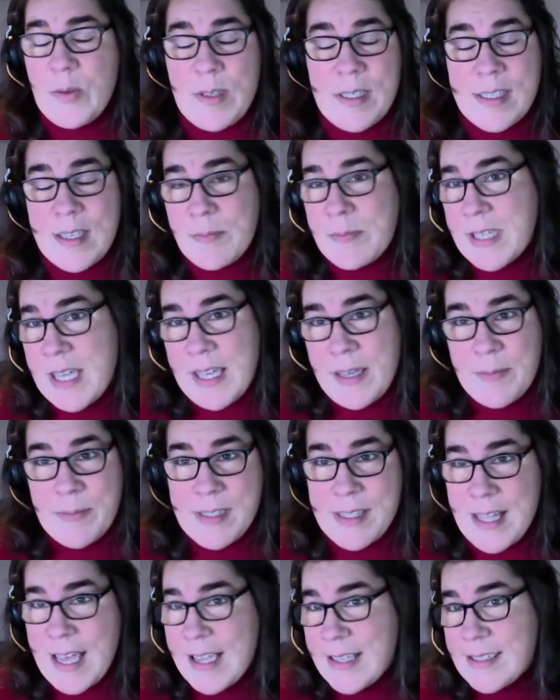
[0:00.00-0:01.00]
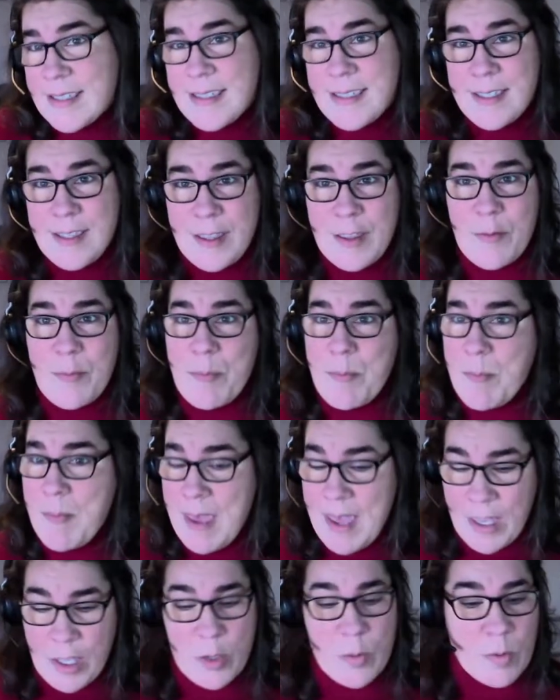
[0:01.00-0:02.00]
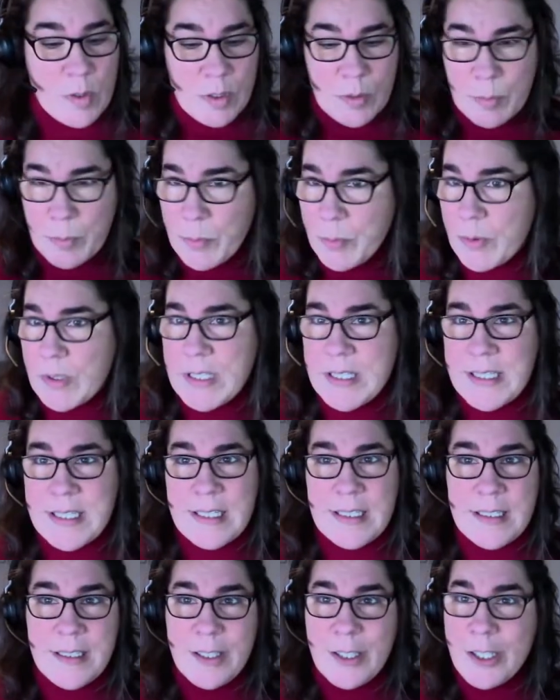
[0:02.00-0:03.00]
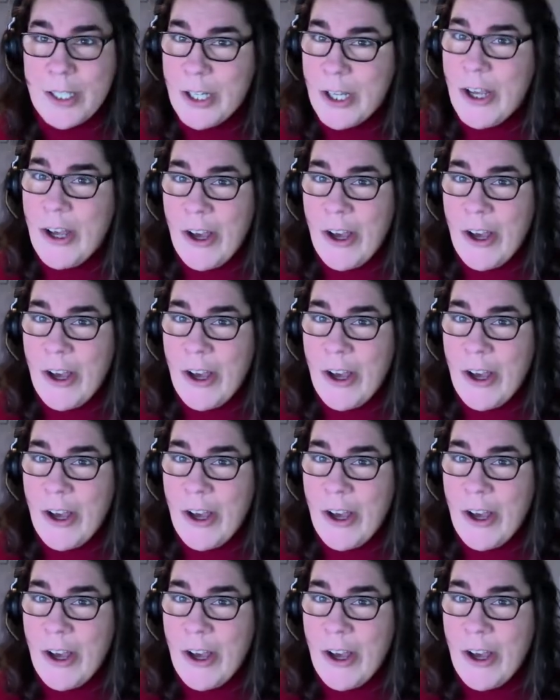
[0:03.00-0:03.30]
And sometimes that's the manual printed